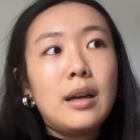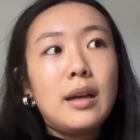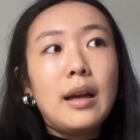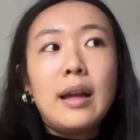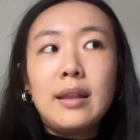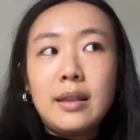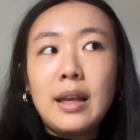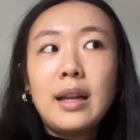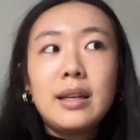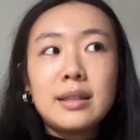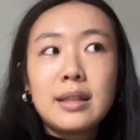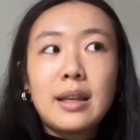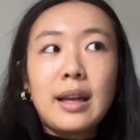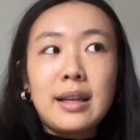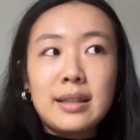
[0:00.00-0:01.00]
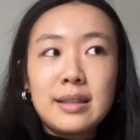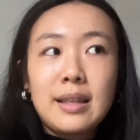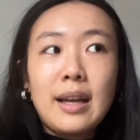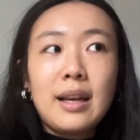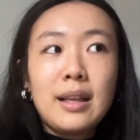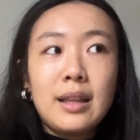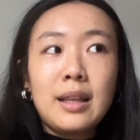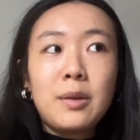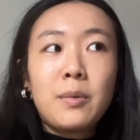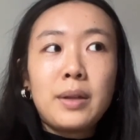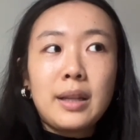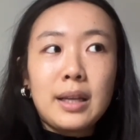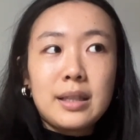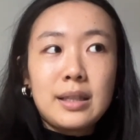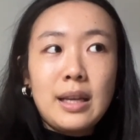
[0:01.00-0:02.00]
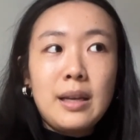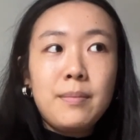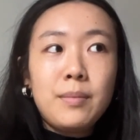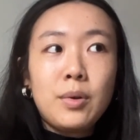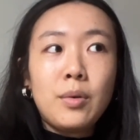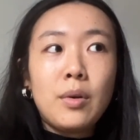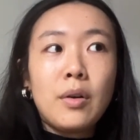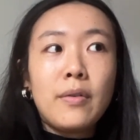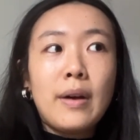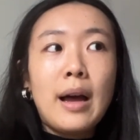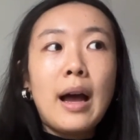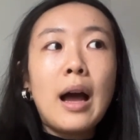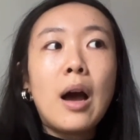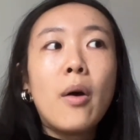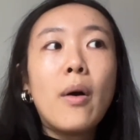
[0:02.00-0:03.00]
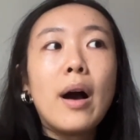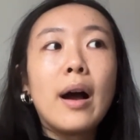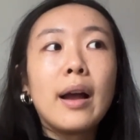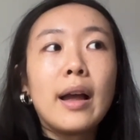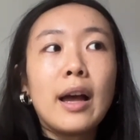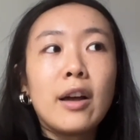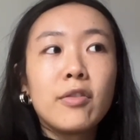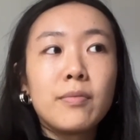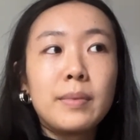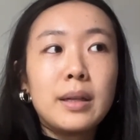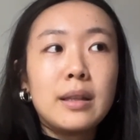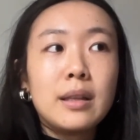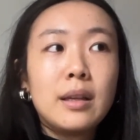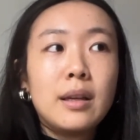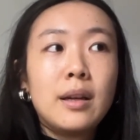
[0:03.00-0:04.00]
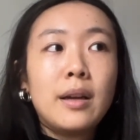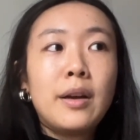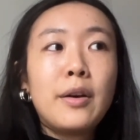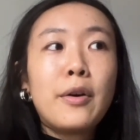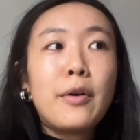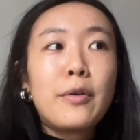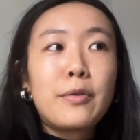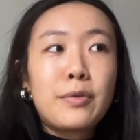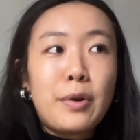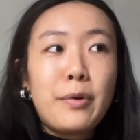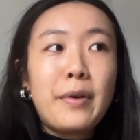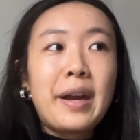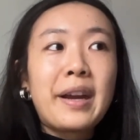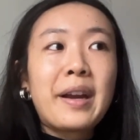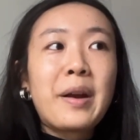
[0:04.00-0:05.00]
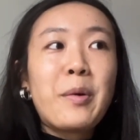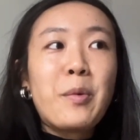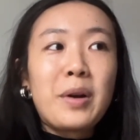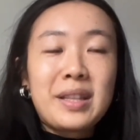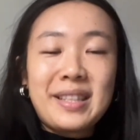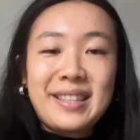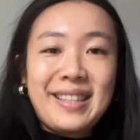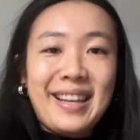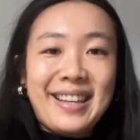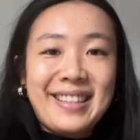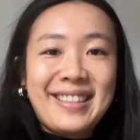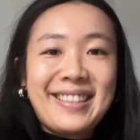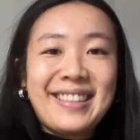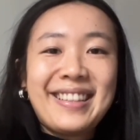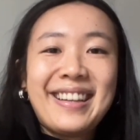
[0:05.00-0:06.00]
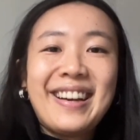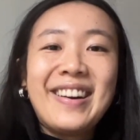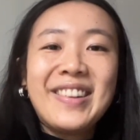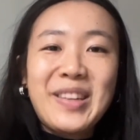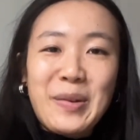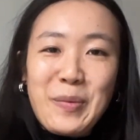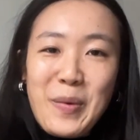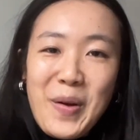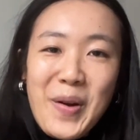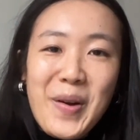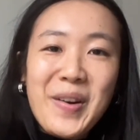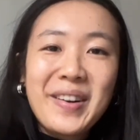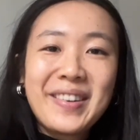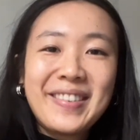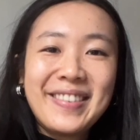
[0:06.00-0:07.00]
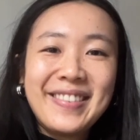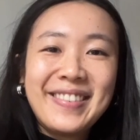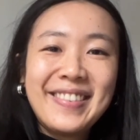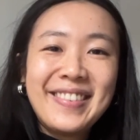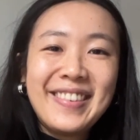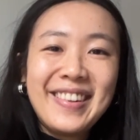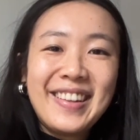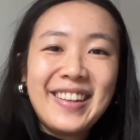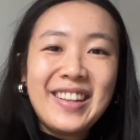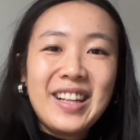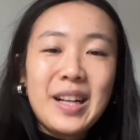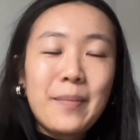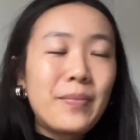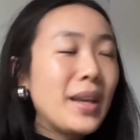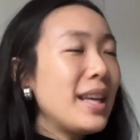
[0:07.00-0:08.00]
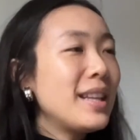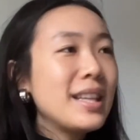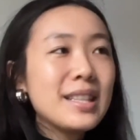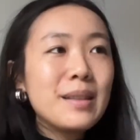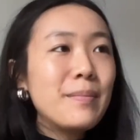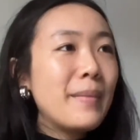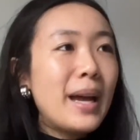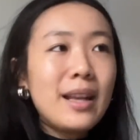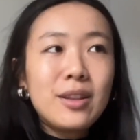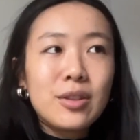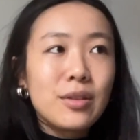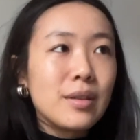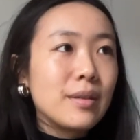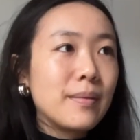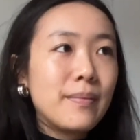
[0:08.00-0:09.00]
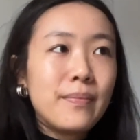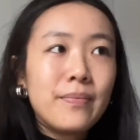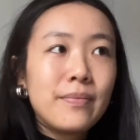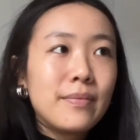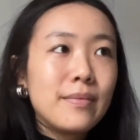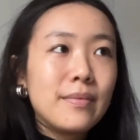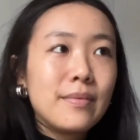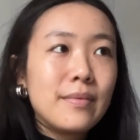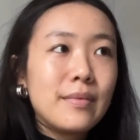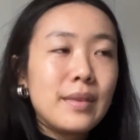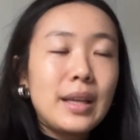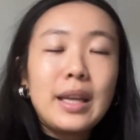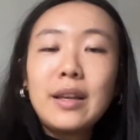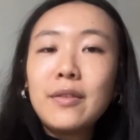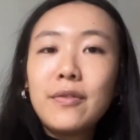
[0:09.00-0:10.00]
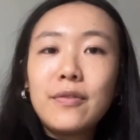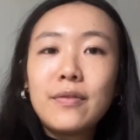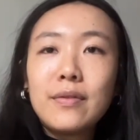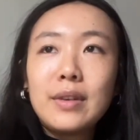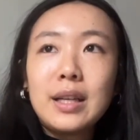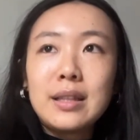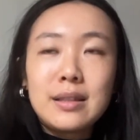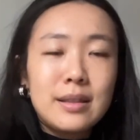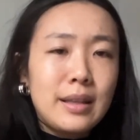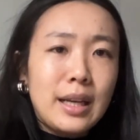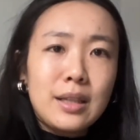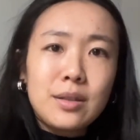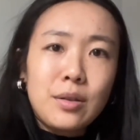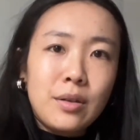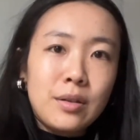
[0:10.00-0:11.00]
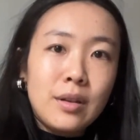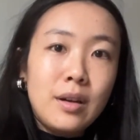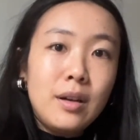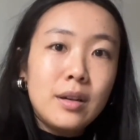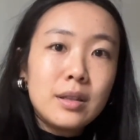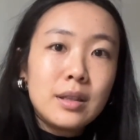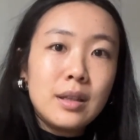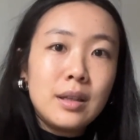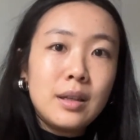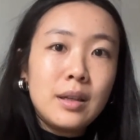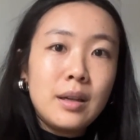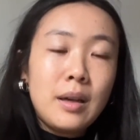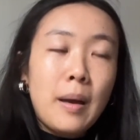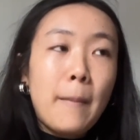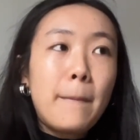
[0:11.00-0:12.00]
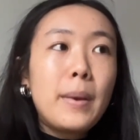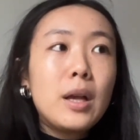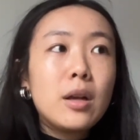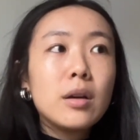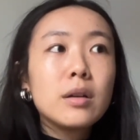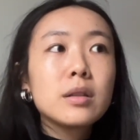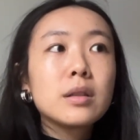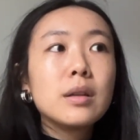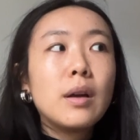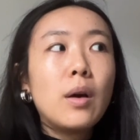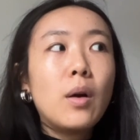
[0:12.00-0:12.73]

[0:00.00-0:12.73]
And that is exactly one example of how I have been throwing what sticks on the wall. It doesn't matter if it sticks or not, because